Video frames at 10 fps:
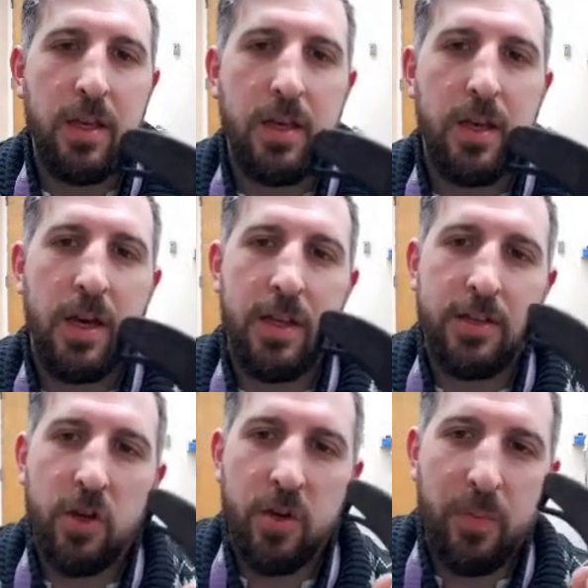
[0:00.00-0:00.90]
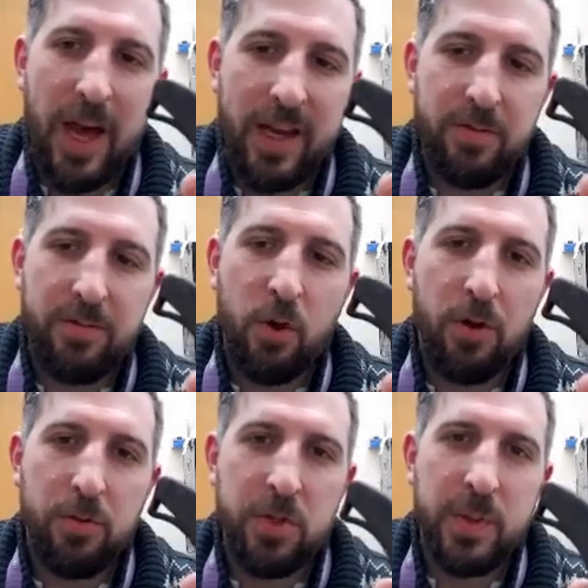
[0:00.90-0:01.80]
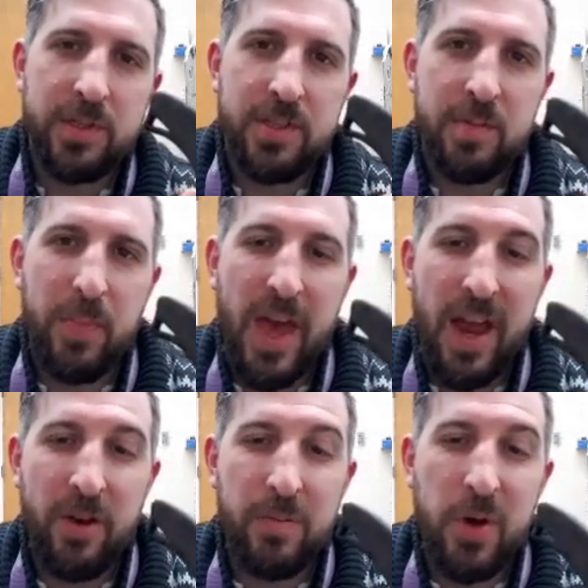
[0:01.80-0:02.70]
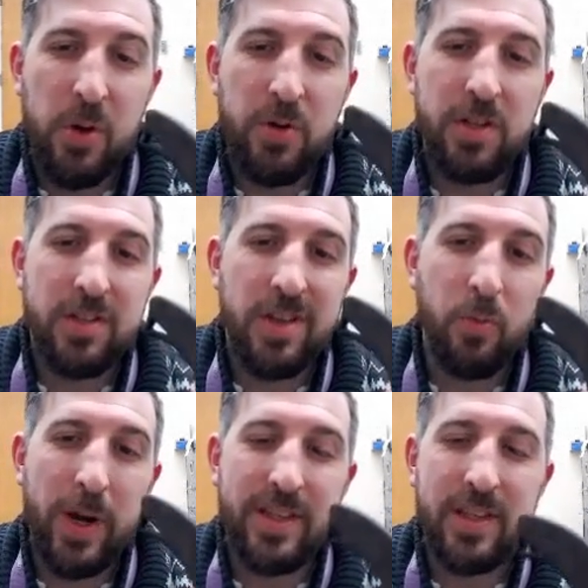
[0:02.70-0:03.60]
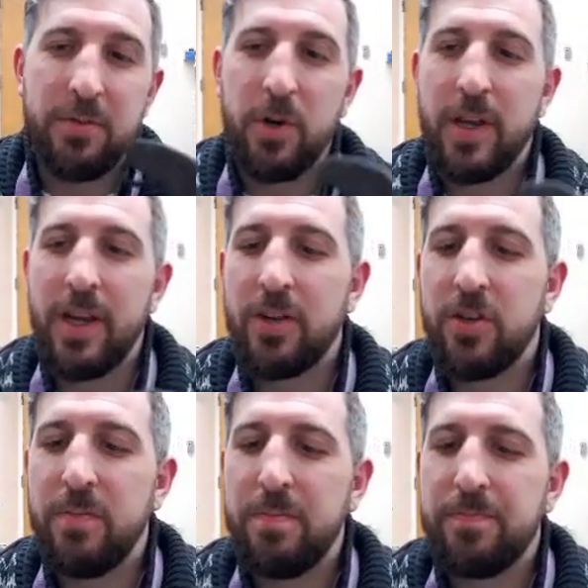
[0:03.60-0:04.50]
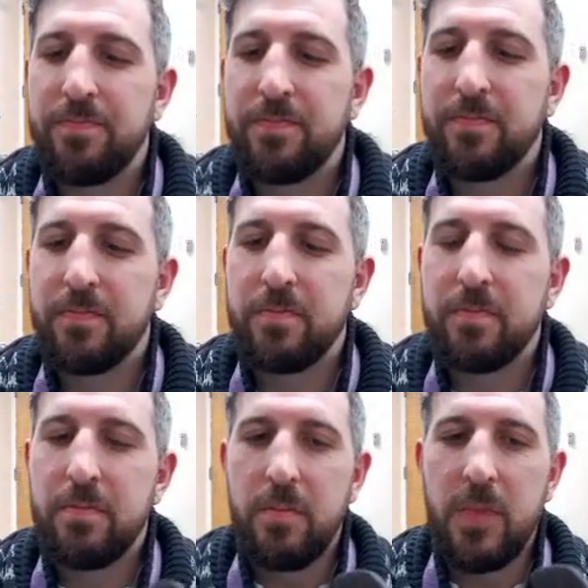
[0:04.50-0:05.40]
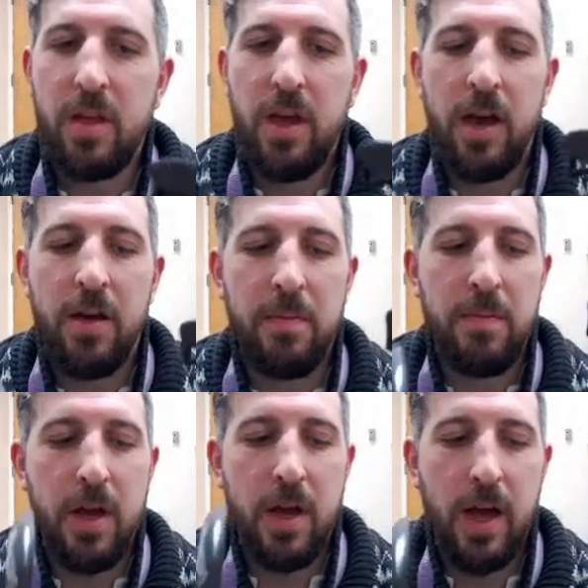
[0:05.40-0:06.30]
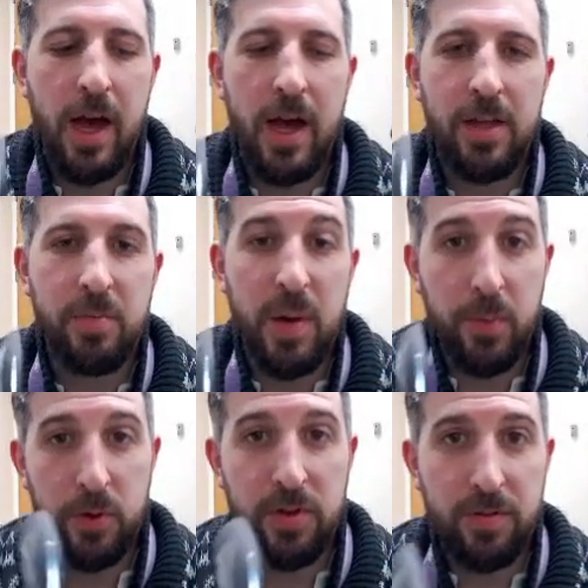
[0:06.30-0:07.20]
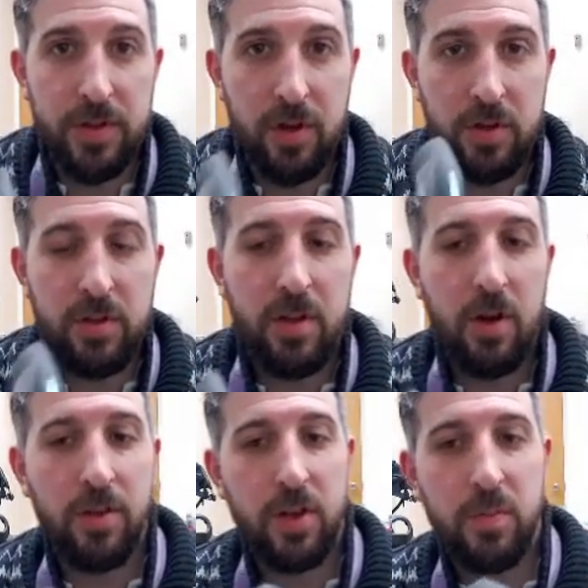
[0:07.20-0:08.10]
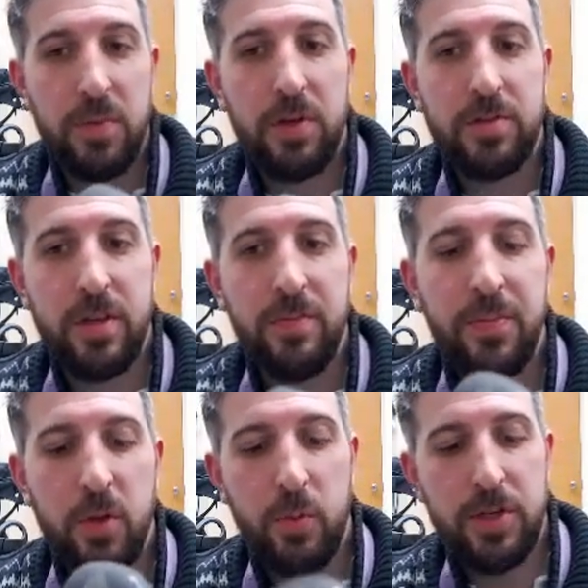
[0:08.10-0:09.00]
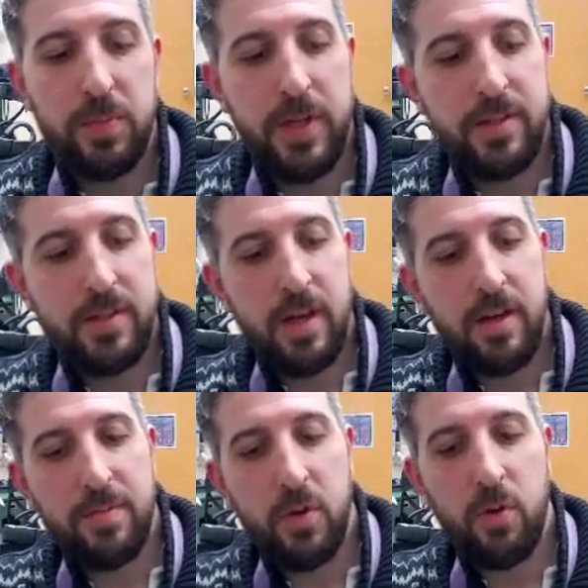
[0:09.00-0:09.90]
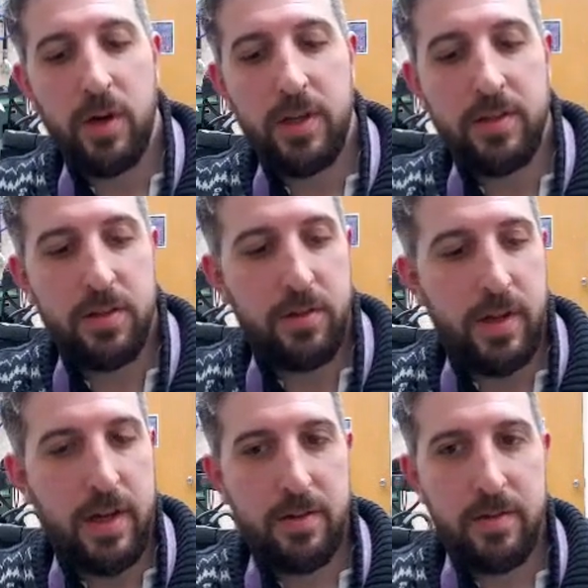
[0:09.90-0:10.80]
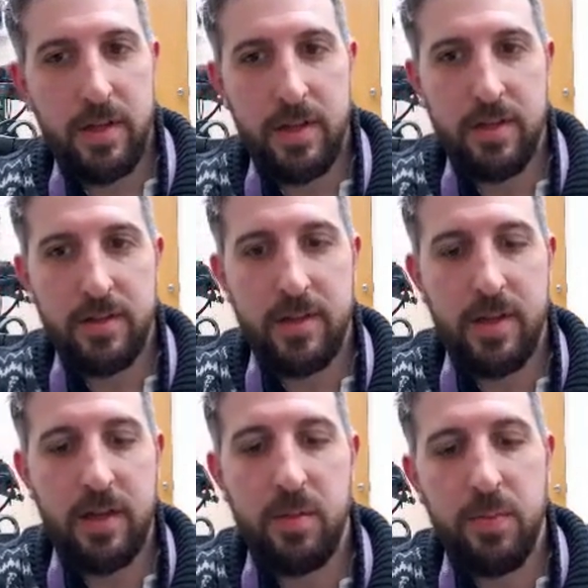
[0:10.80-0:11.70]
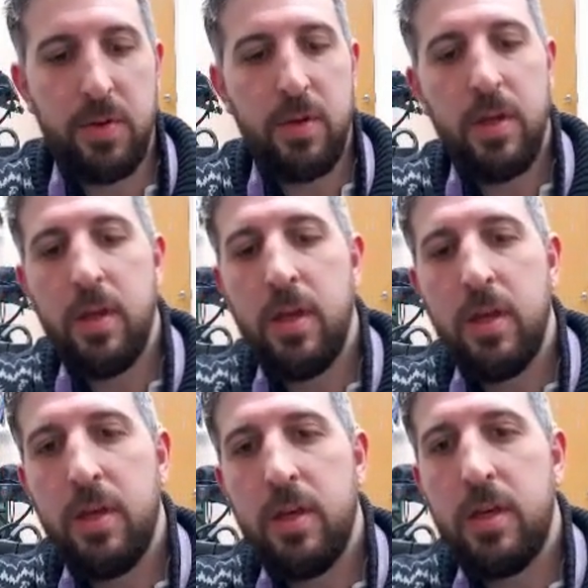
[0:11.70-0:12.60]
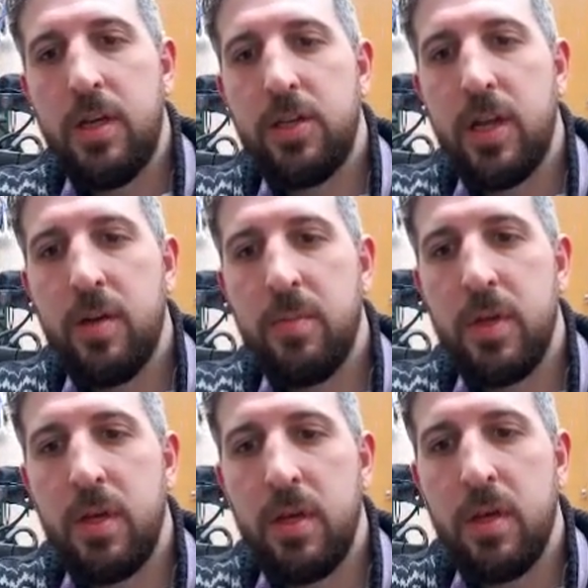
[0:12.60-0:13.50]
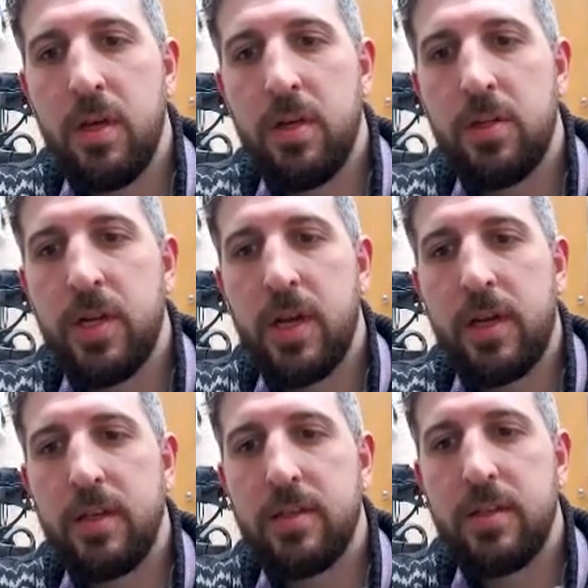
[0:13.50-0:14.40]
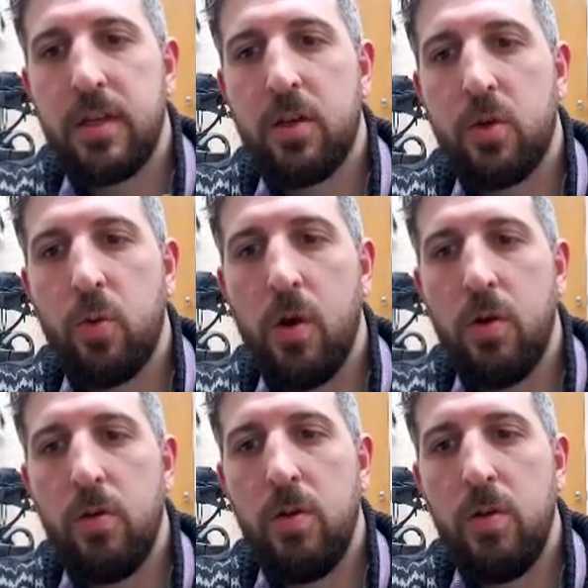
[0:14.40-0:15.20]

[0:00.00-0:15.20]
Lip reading: it's going back and forth, which means it's in pairing mode. It's like waiting for a connection. And my Bluetooth is on the computer, which means that all I need to do now is type eeg-nb check sig qual